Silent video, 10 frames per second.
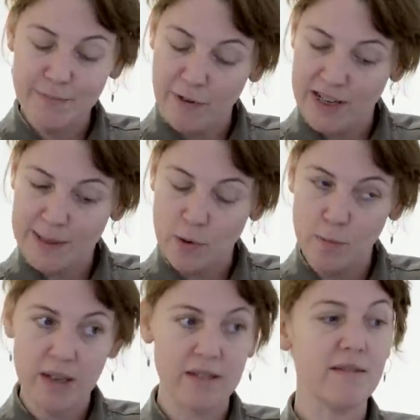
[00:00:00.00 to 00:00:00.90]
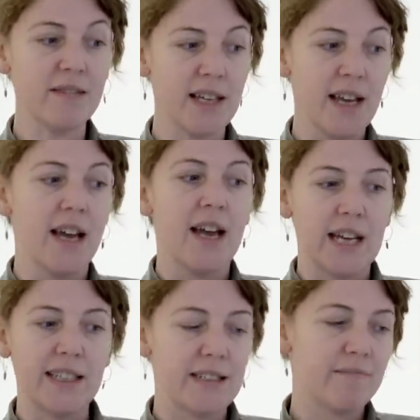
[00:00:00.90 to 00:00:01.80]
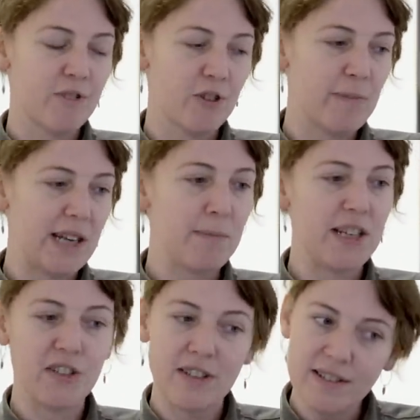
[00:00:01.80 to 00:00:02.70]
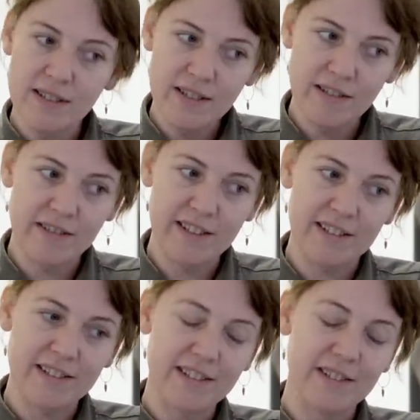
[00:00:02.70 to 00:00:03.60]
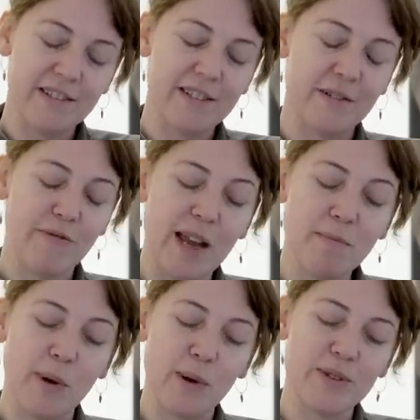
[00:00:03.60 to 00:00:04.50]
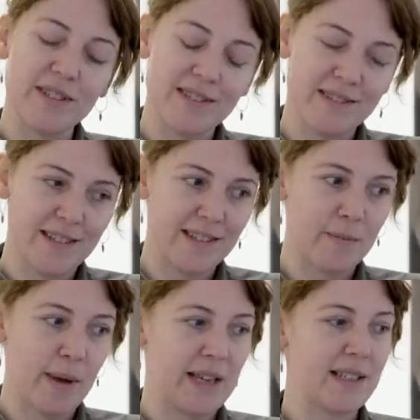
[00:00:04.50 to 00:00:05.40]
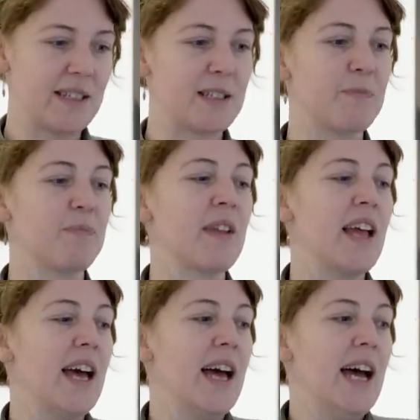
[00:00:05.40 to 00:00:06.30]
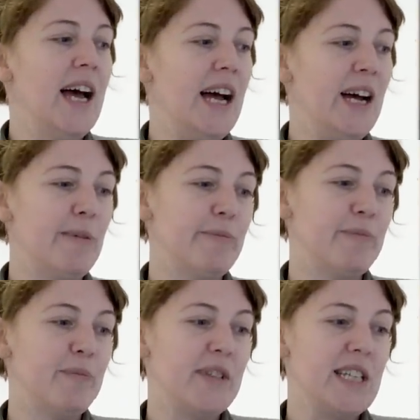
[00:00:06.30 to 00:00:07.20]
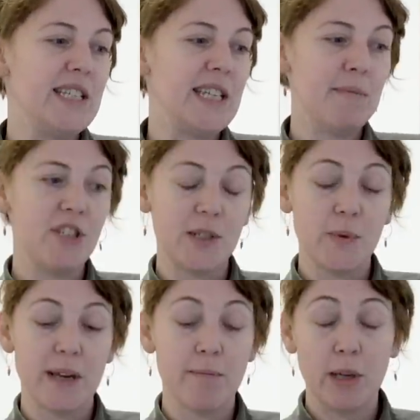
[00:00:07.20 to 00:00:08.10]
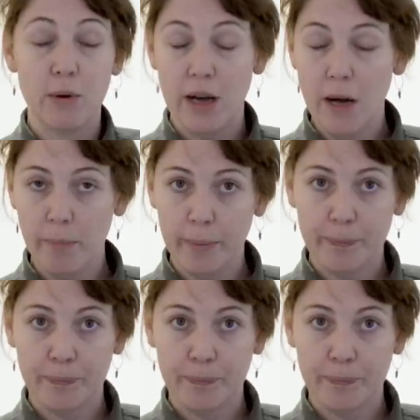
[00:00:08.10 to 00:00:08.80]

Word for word: very small puddles, and then took many pictures until the rainbows dissipated. These images were then blown up.